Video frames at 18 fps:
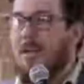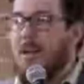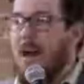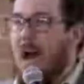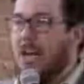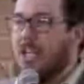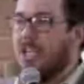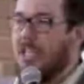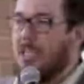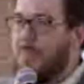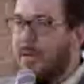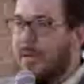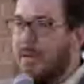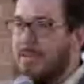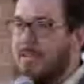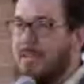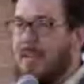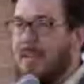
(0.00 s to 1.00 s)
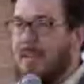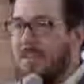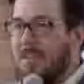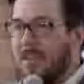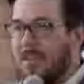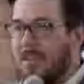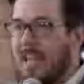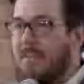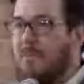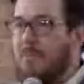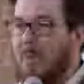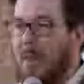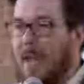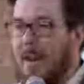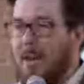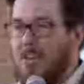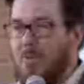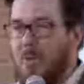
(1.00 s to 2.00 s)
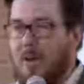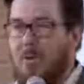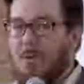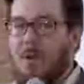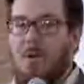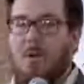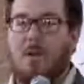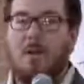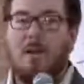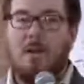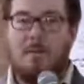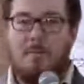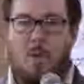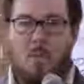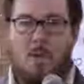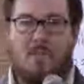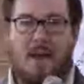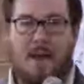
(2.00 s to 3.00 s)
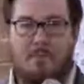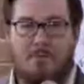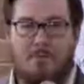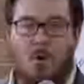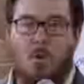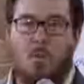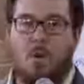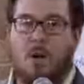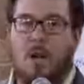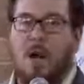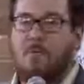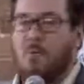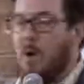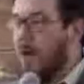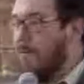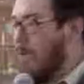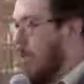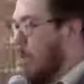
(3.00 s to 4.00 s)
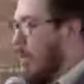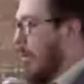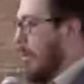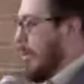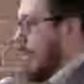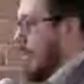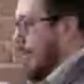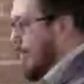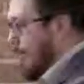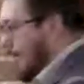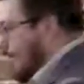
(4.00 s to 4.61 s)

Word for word: not just because the, the leaf blade is regrown, but we've had full recovery of the roots.